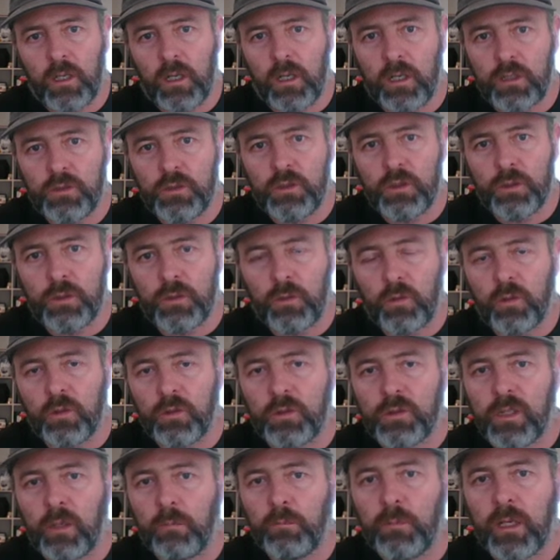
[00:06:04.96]
liquid
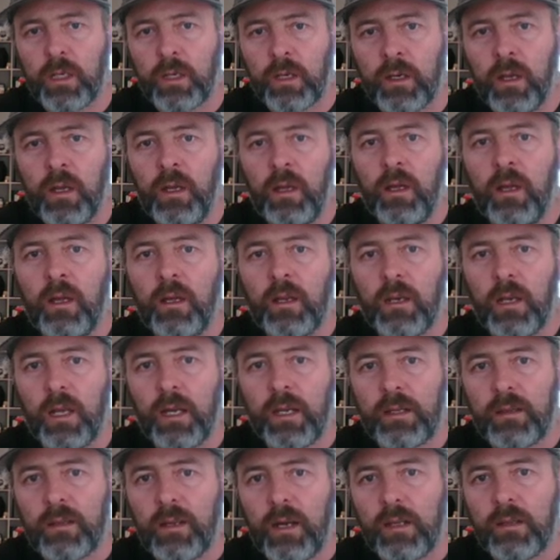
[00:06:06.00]
oxygen, or something
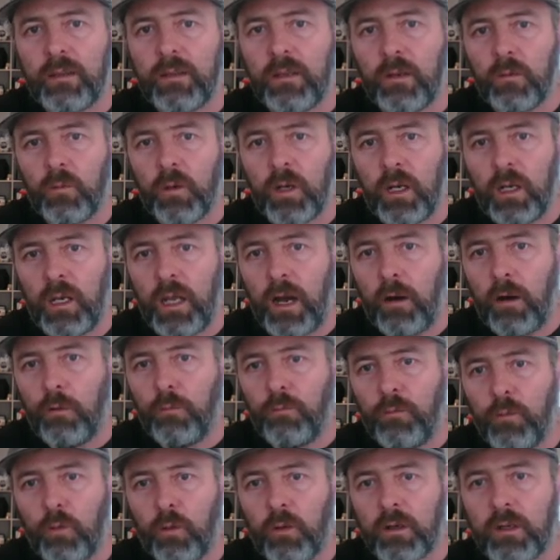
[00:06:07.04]
like that that would
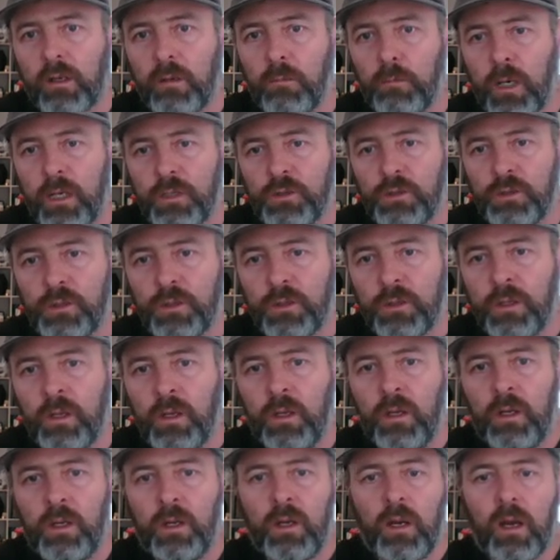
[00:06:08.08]
allow for
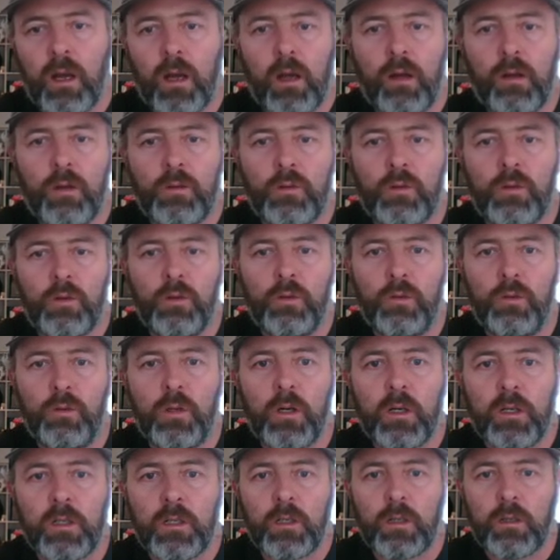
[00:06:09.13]
combustion
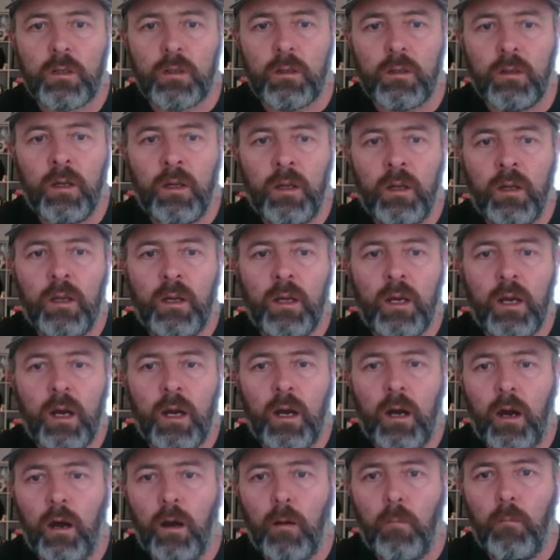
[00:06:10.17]
to occur.
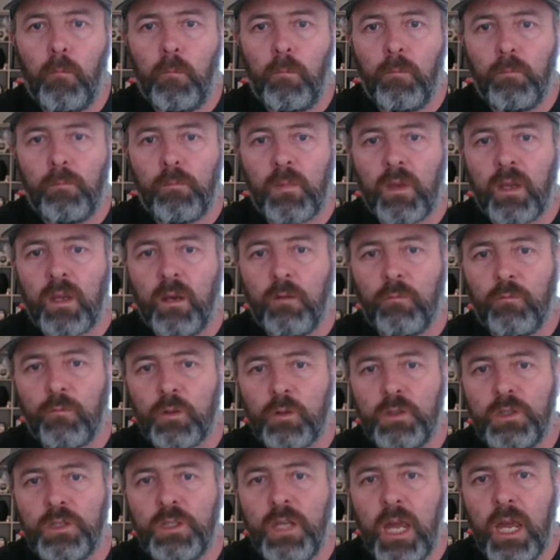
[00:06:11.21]

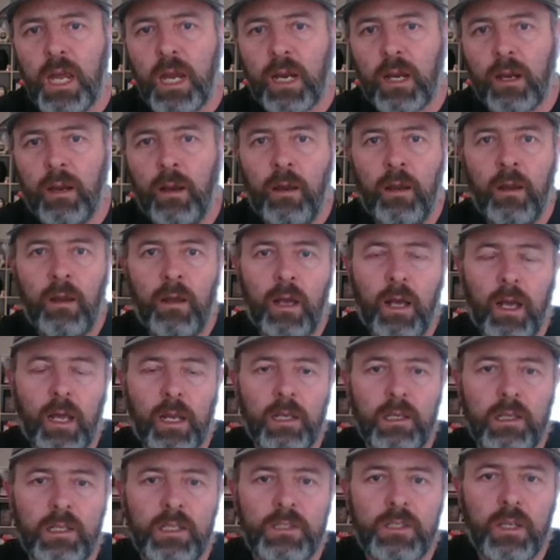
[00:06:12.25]
If we're staying
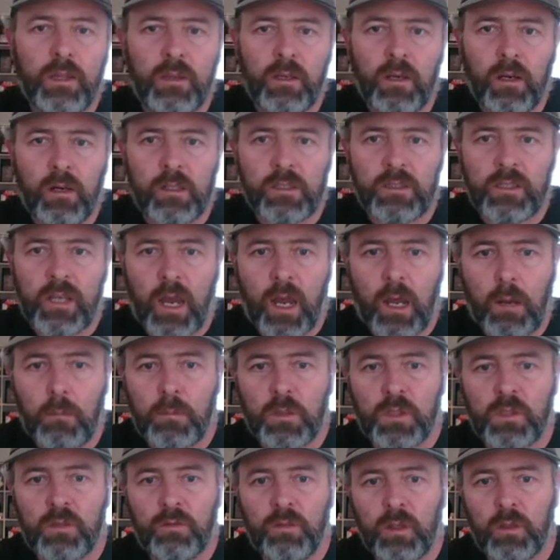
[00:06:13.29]
at least in the Earth's
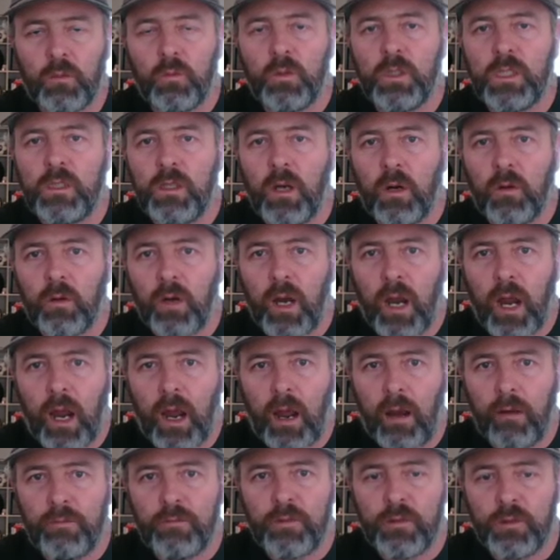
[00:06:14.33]
atmosphere, we
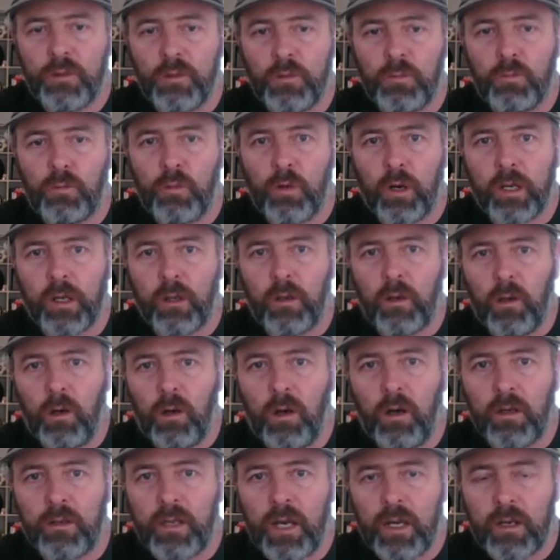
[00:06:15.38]
don't have to bring
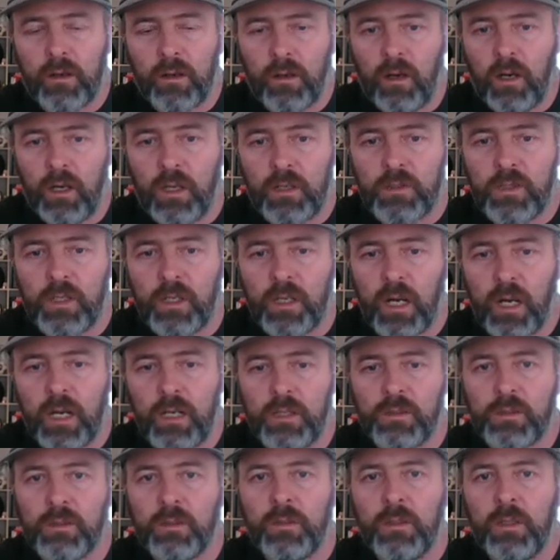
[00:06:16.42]
along that
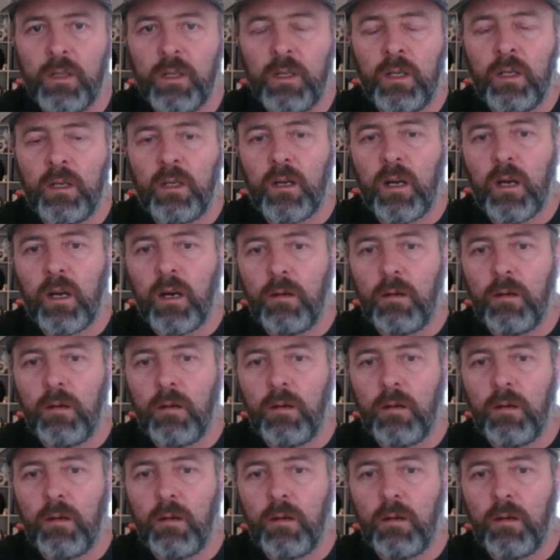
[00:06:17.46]
oxidizer